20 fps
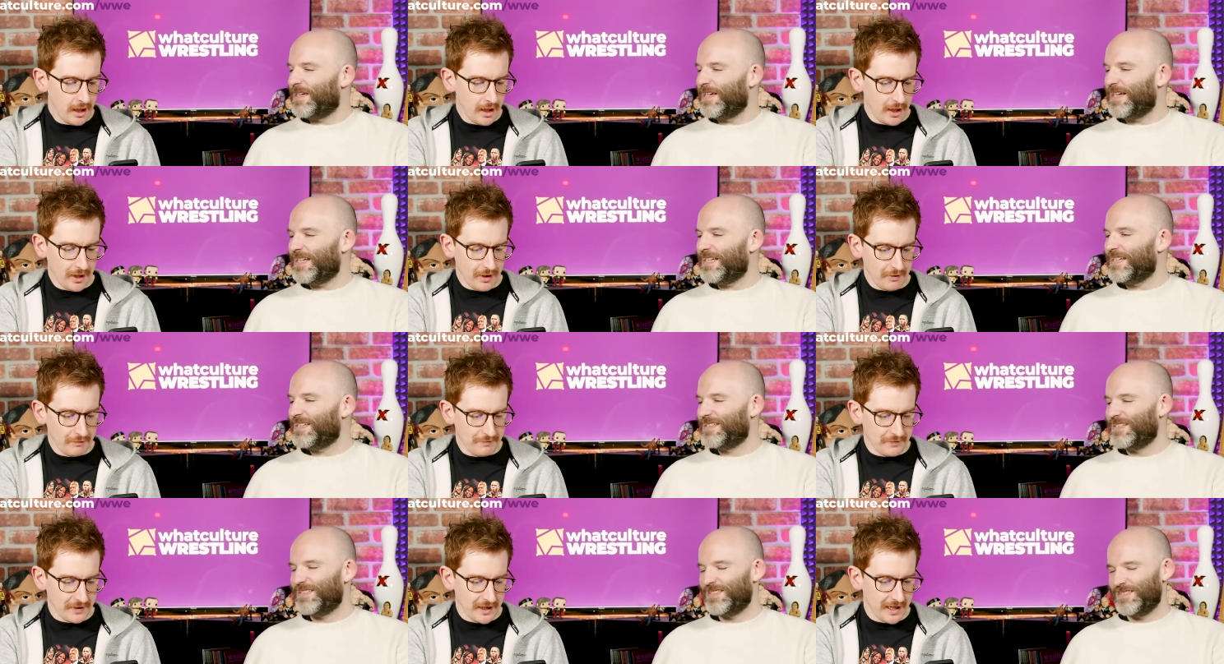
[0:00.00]

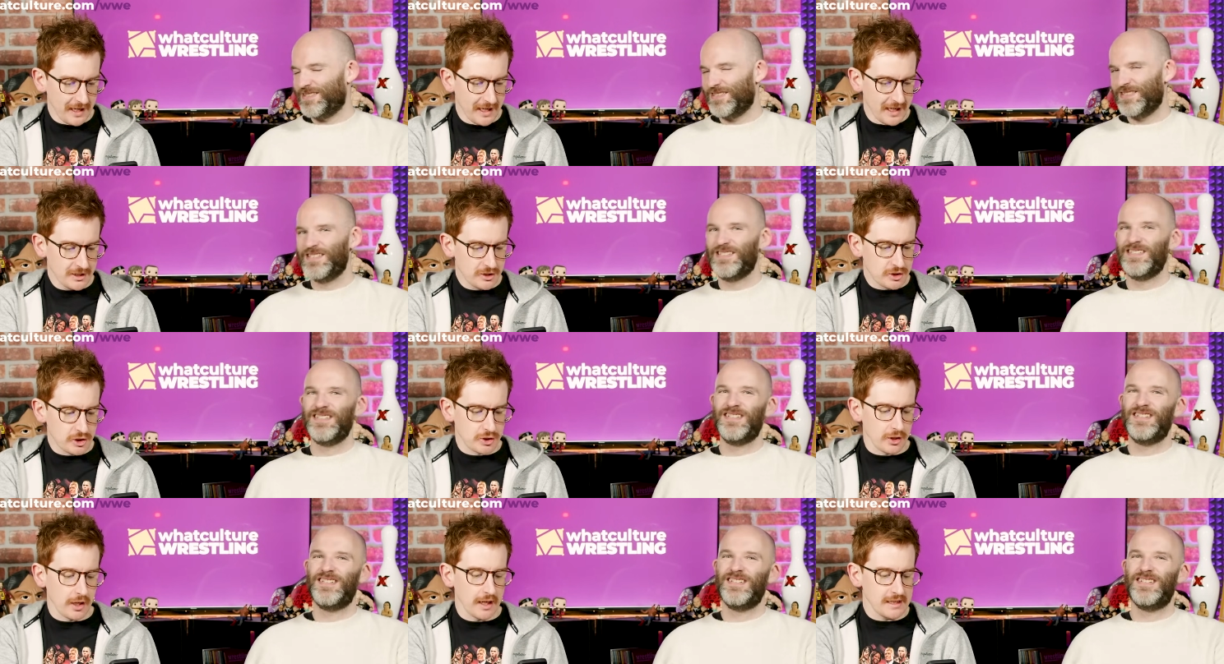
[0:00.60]
Speaker 1: of uh,
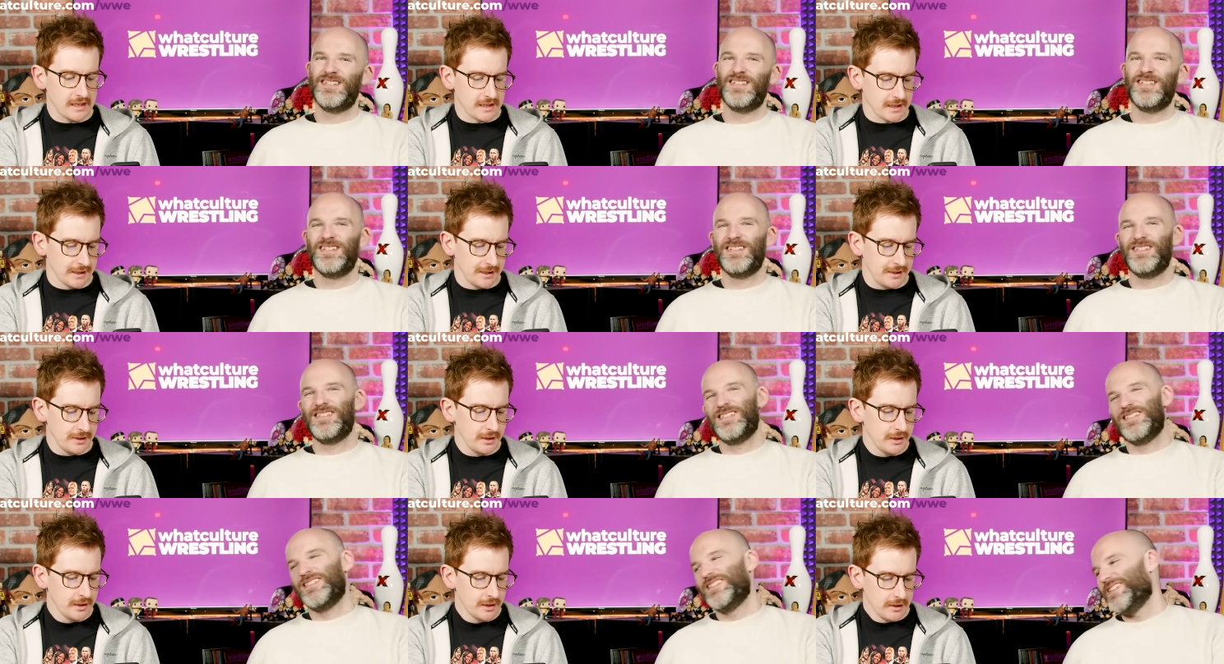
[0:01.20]

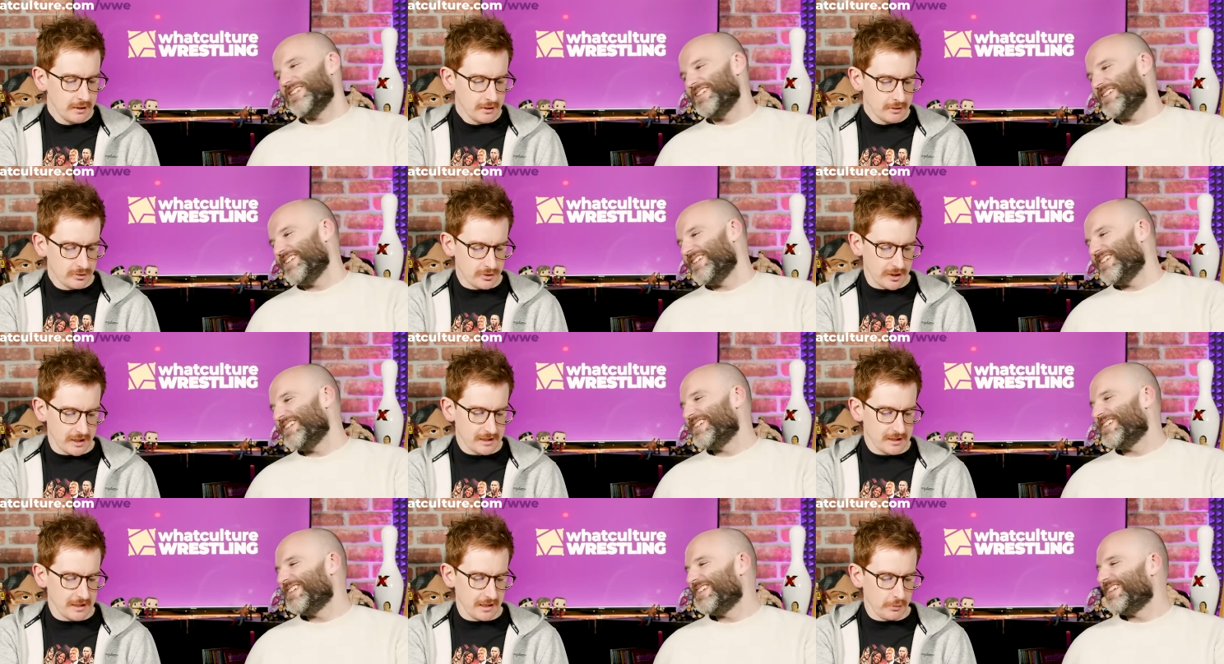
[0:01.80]
Triton
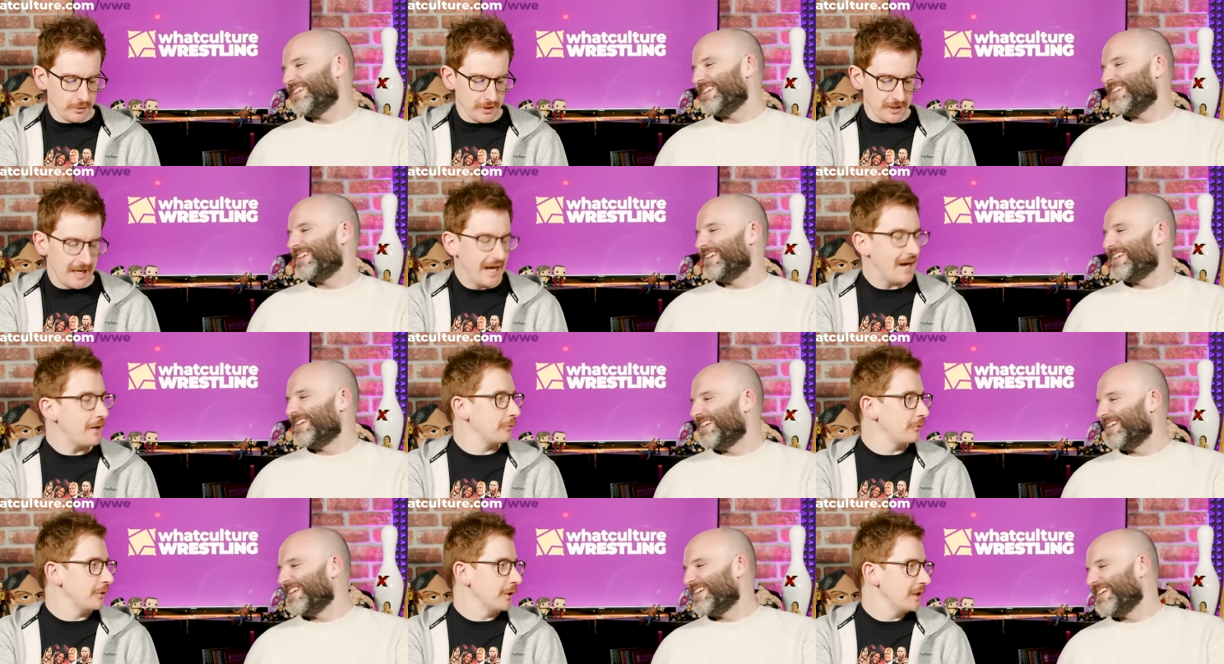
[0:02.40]
dressed like one of the
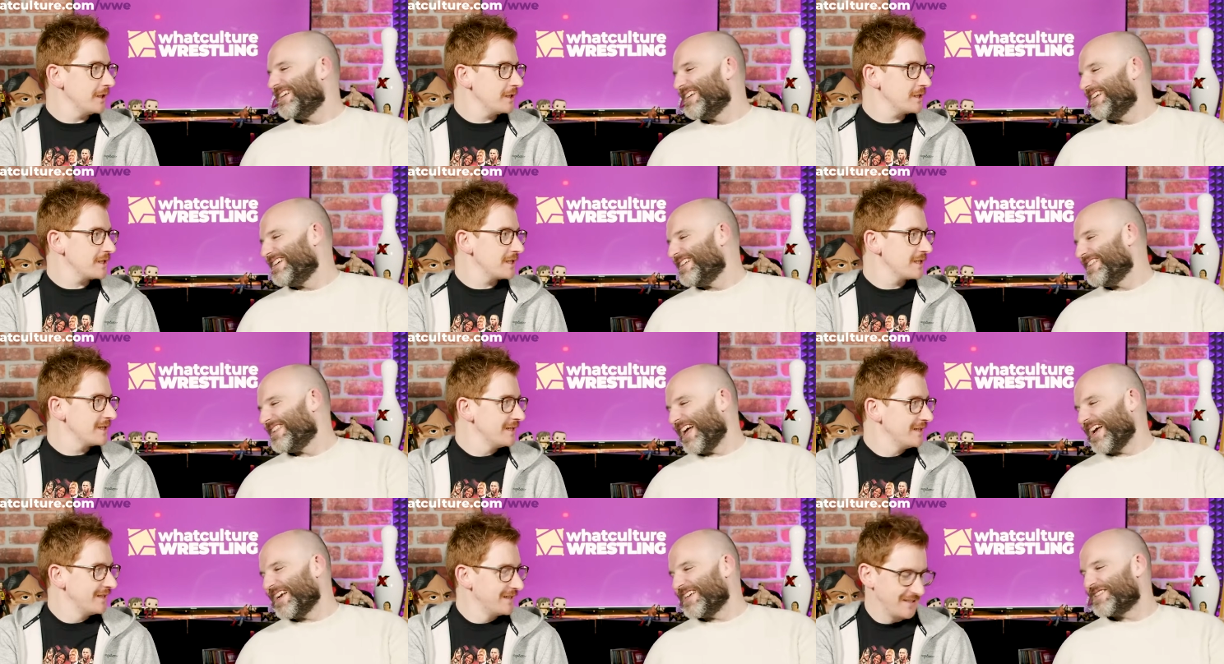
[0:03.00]

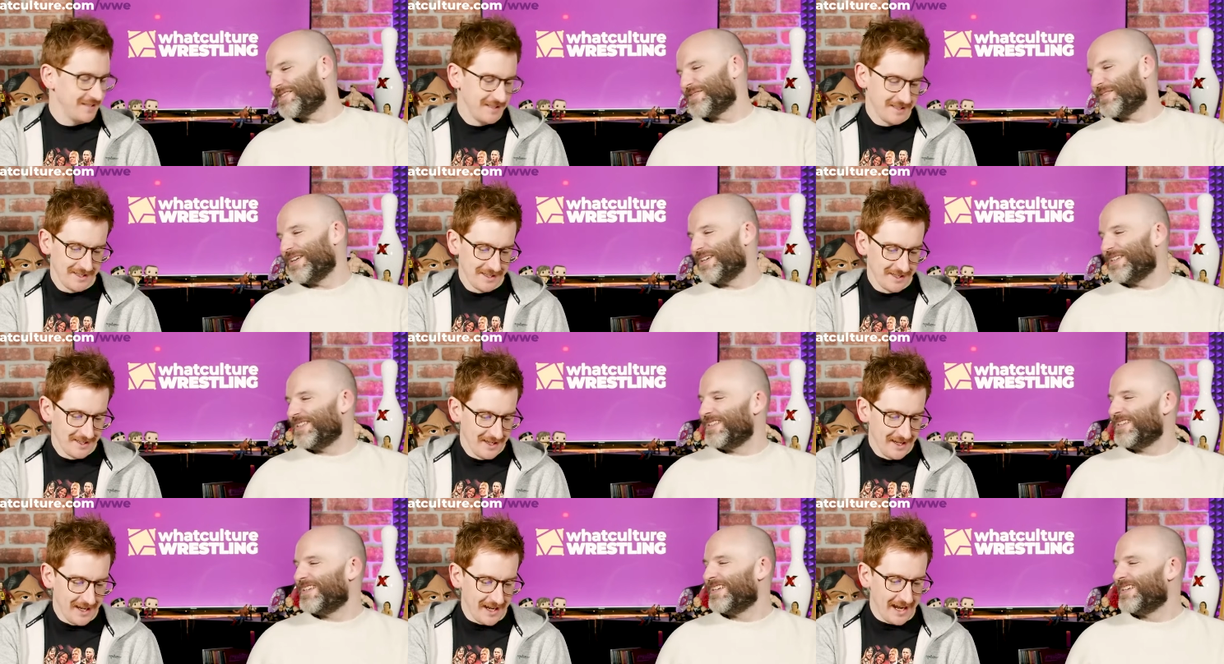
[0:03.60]
Outrunners. Nice
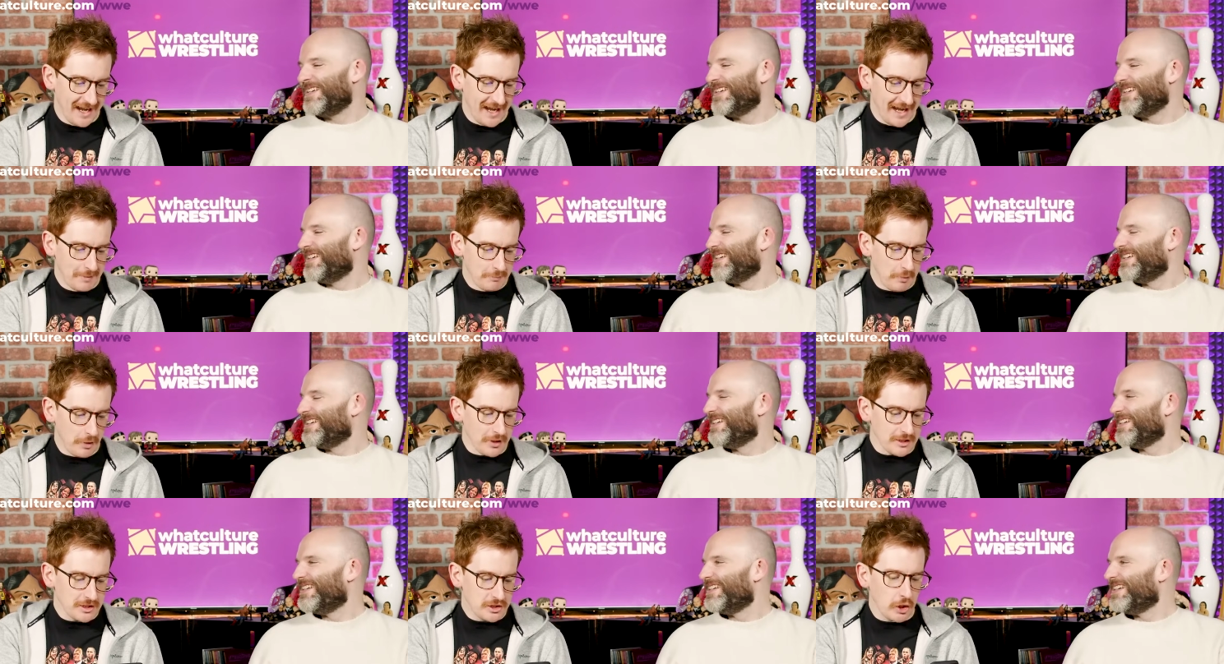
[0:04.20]
one. Uh,
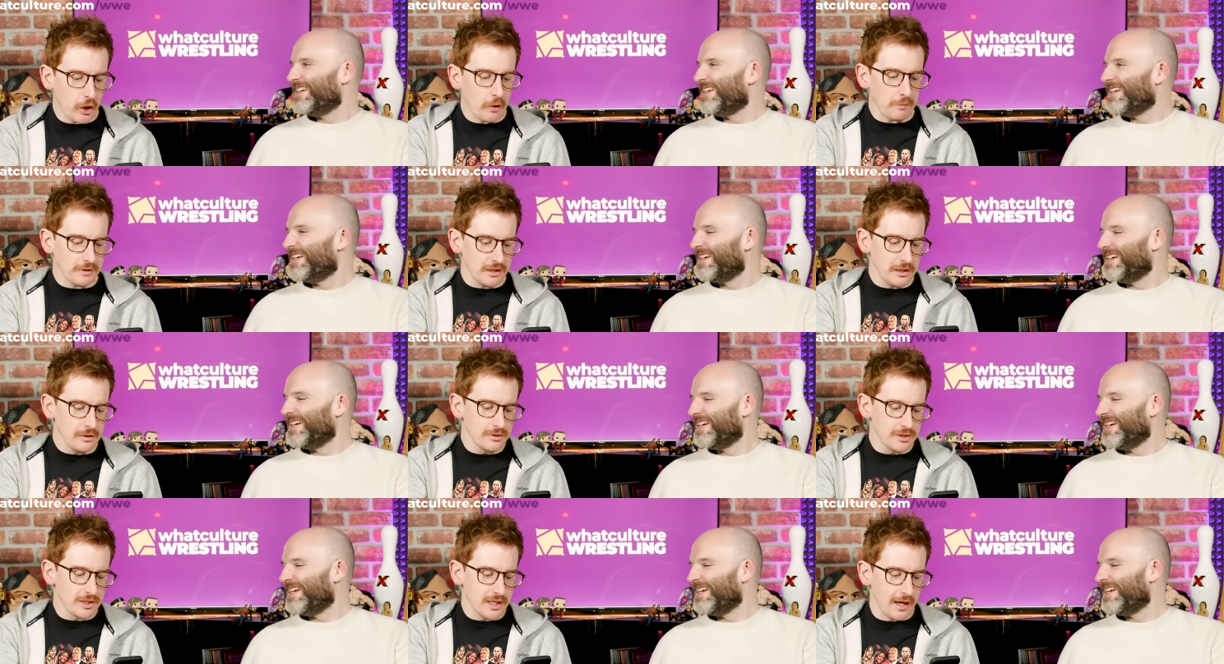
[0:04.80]
morning top
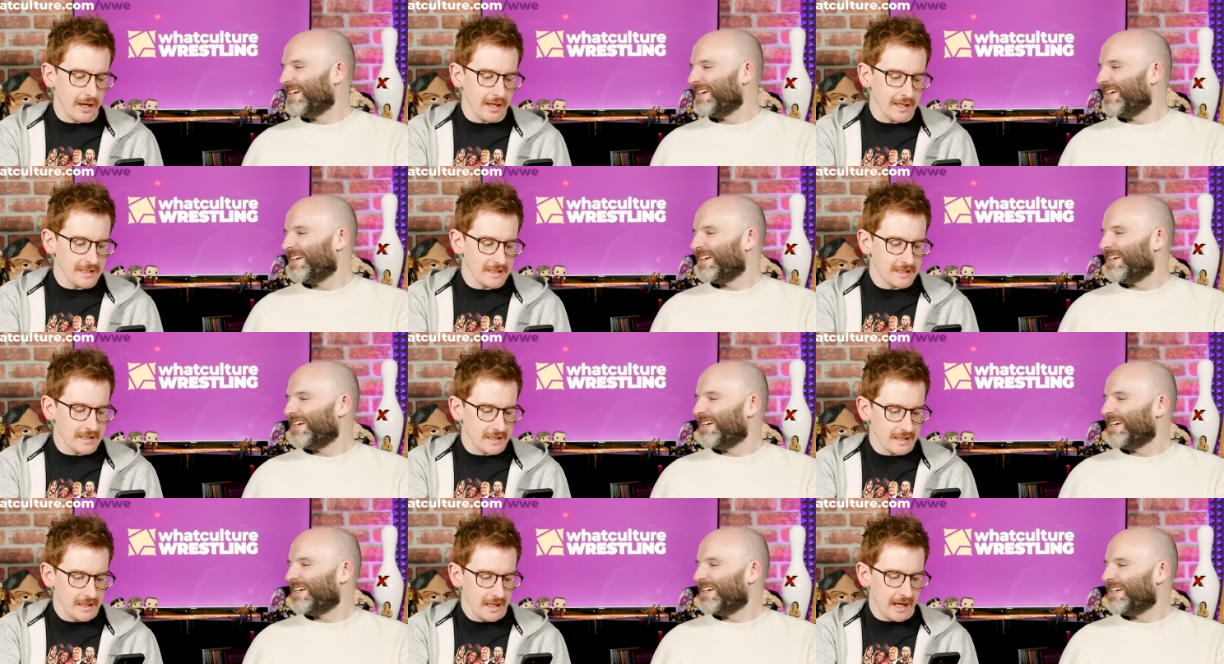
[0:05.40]
news,
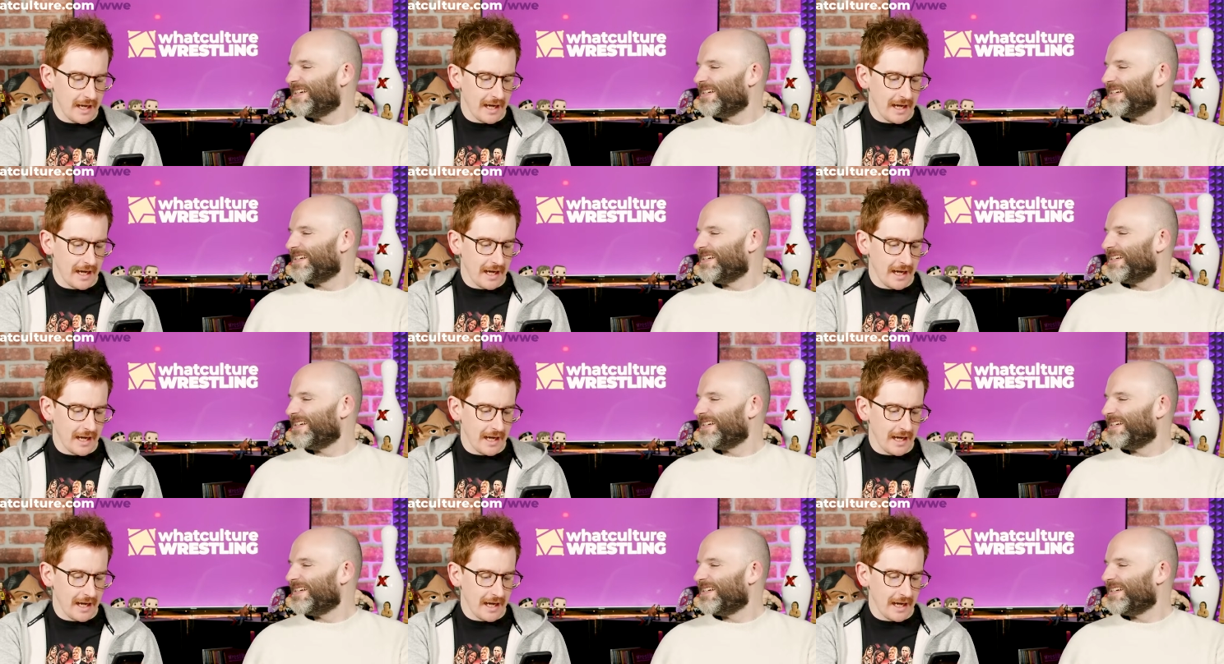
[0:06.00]
guys.